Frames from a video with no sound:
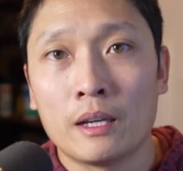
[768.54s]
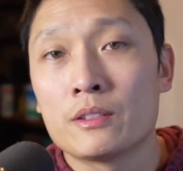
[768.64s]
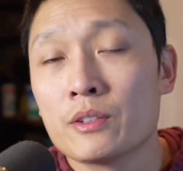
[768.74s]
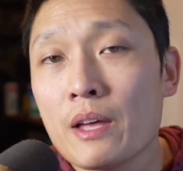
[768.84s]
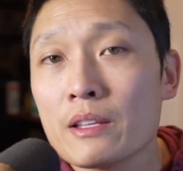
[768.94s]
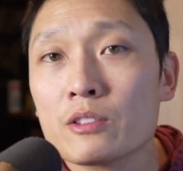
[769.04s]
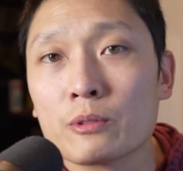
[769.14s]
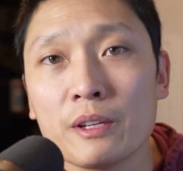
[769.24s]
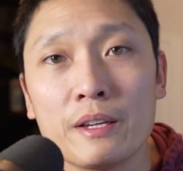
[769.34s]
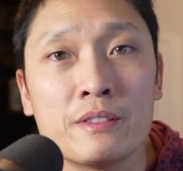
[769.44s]
And so that
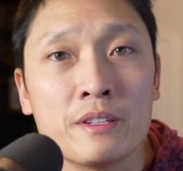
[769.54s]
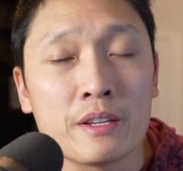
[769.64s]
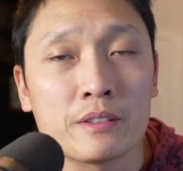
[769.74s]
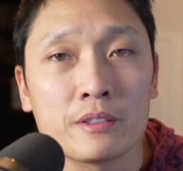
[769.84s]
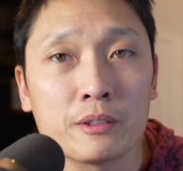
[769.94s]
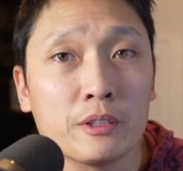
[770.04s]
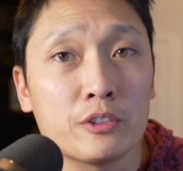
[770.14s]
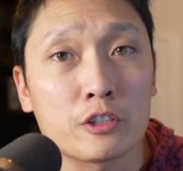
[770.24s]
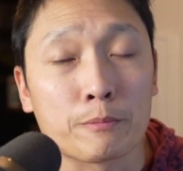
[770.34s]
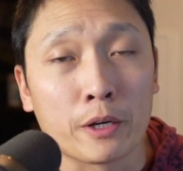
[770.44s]
story isn't necessarily
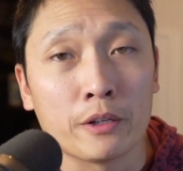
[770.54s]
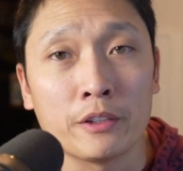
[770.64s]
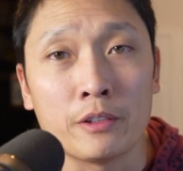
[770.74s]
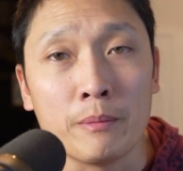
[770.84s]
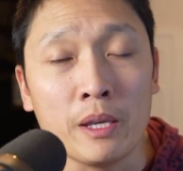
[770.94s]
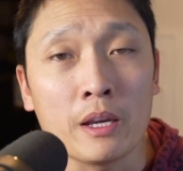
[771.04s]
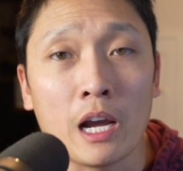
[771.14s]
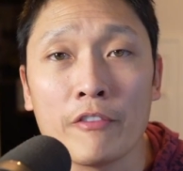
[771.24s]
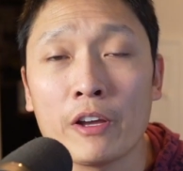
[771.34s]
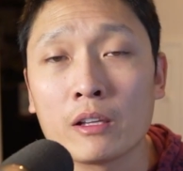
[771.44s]
just pertinent to me.
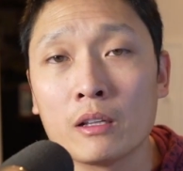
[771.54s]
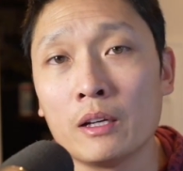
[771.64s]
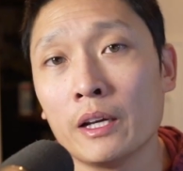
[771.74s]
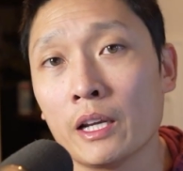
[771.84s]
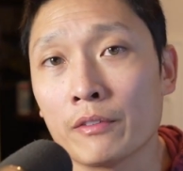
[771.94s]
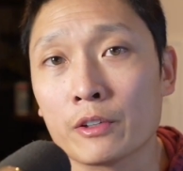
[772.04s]
I've had client after